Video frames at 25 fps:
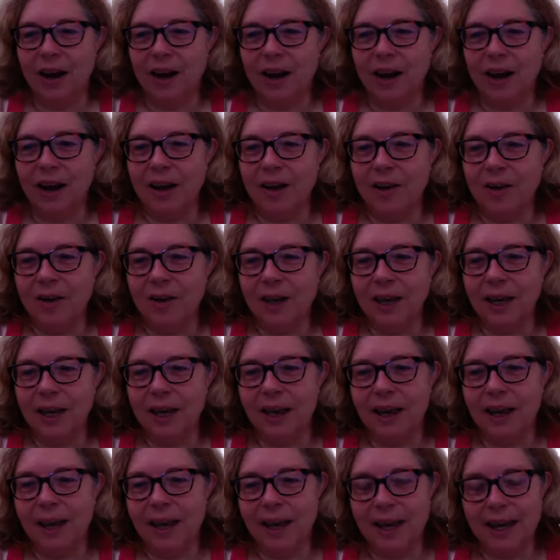
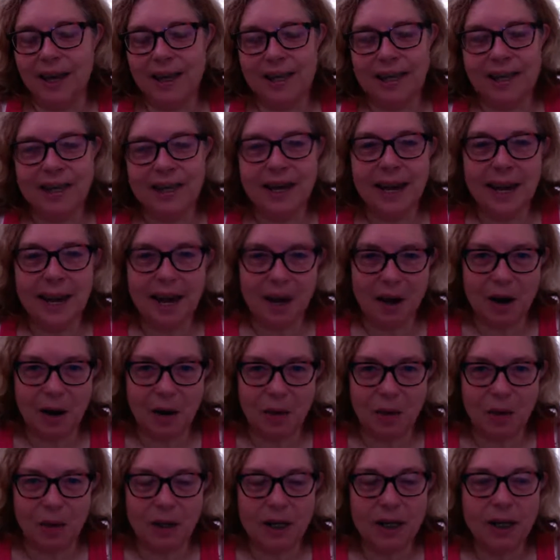Okay,
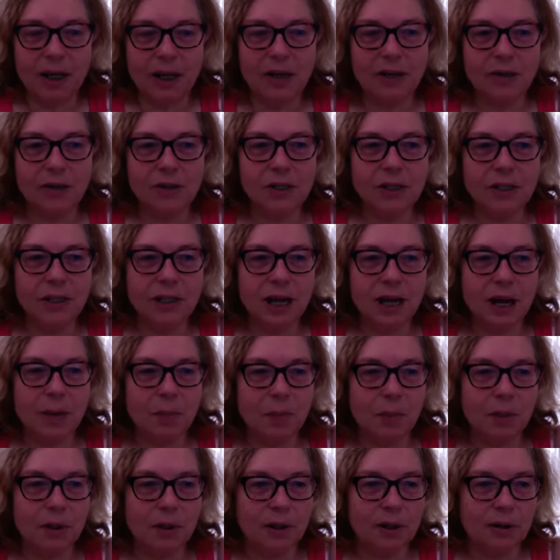now here's a
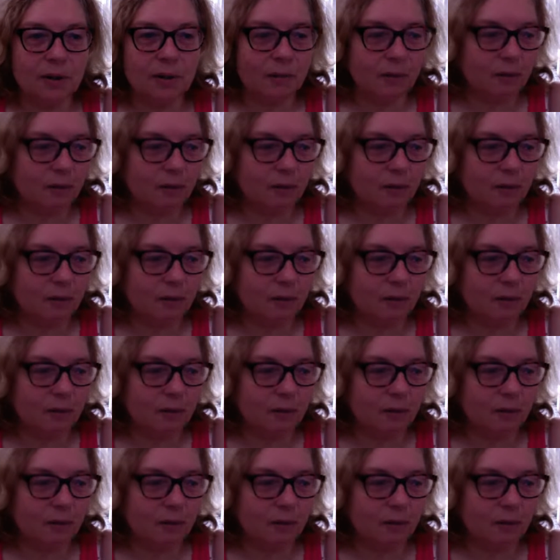couple of